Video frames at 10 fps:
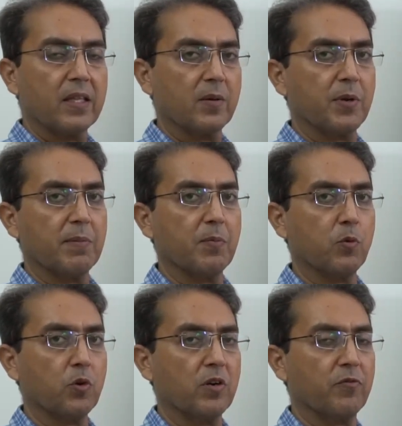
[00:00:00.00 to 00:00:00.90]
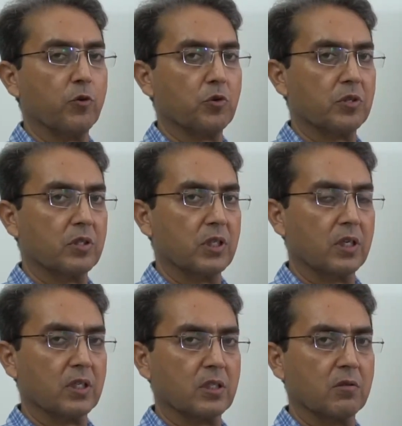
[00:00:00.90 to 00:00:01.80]
There may be pleural effusion. The
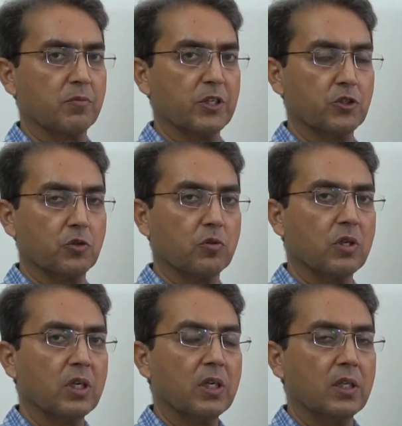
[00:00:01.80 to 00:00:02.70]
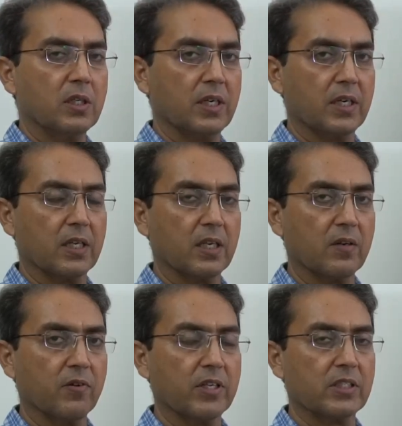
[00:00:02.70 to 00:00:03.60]
ultrasound may show the
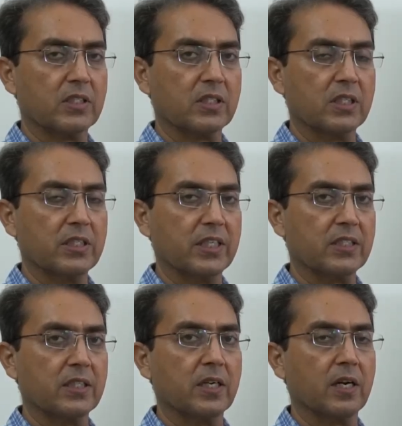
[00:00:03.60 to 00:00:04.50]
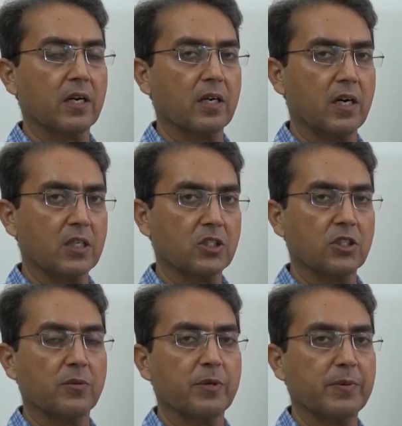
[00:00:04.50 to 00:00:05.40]
liver is congested and enlarged.
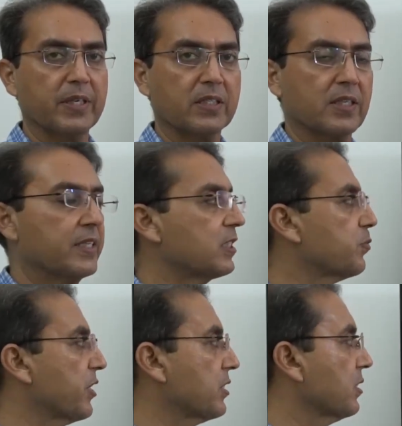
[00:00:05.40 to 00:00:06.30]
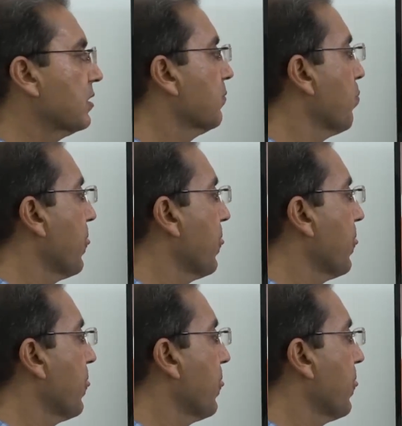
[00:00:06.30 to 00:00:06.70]
There may be ascites present.